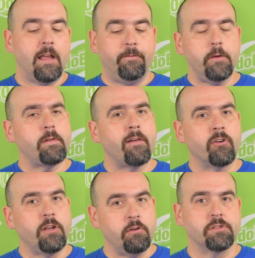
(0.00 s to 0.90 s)
If you've
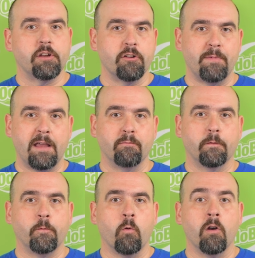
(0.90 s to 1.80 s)
never used OdoBan
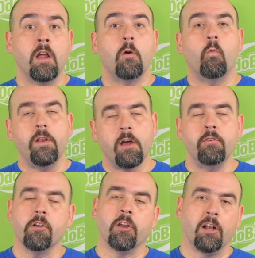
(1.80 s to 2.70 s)
before, we know
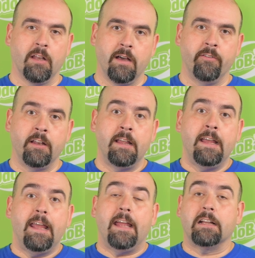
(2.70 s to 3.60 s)
you're going to love it.
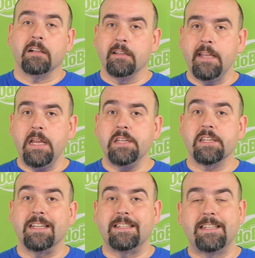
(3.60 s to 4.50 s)
It cleans,
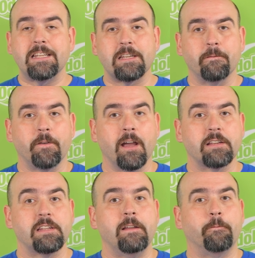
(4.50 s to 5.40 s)
it
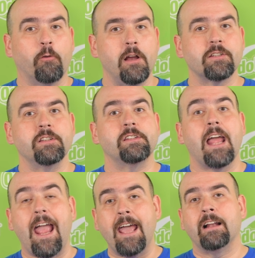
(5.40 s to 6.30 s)
disinfects, it freshens,
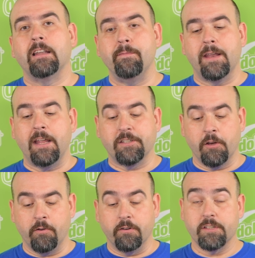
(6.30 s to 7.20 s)
and eliminates
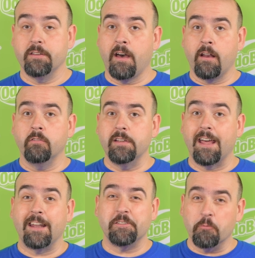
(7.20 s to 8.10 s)
odors. Not only
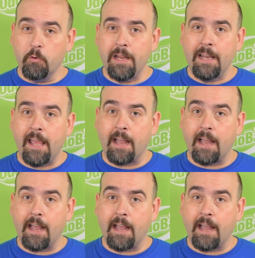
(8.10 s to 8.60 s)
that, it's really